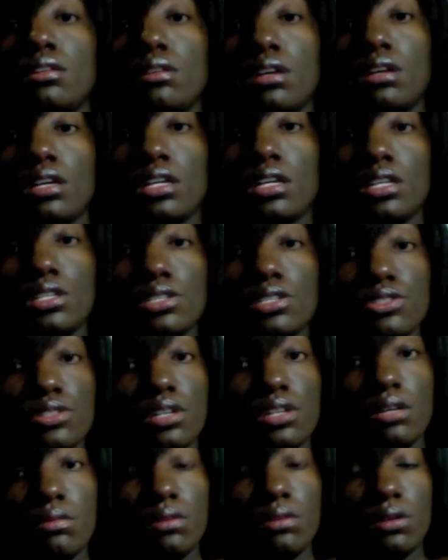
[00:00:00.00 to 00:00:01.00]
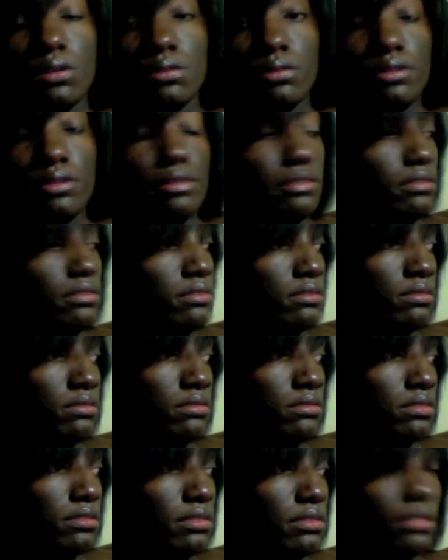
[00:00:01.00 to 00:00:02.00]
a conditioner I will always
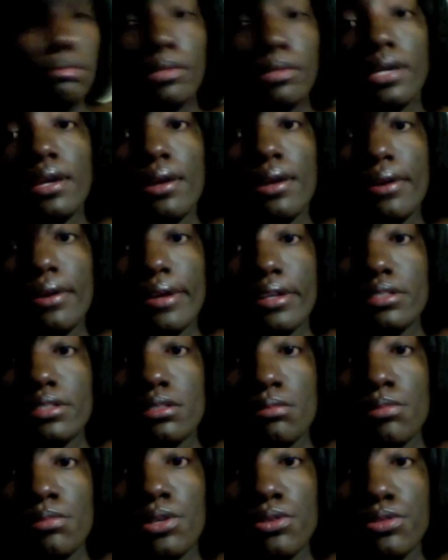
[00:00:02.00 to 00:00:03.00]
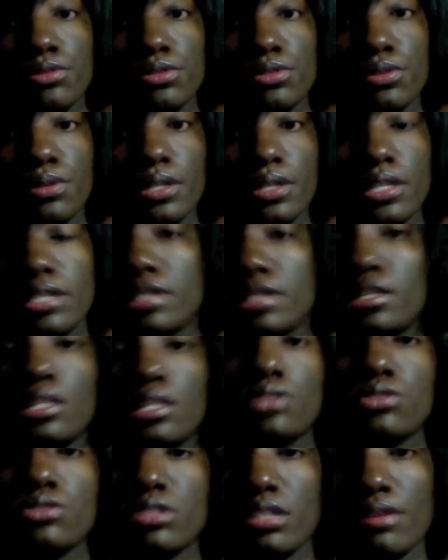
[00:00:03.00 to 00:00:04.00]
use until my hair gets immune to it, and then
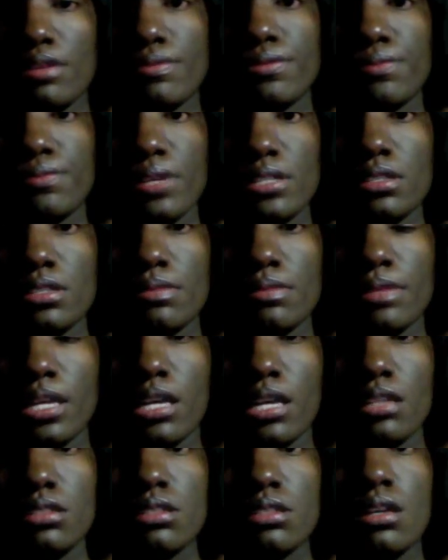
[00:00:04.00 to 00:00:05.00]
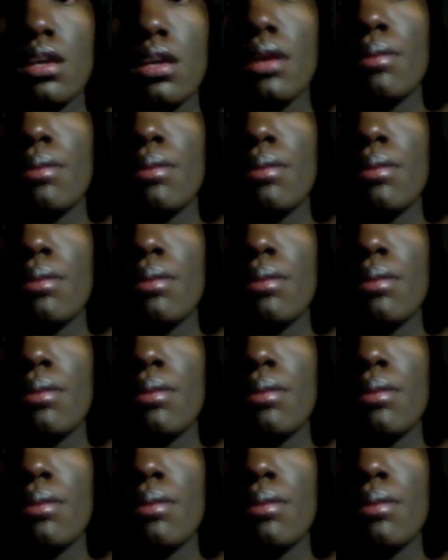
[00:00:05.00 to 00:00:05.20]
I'll just have to find something else.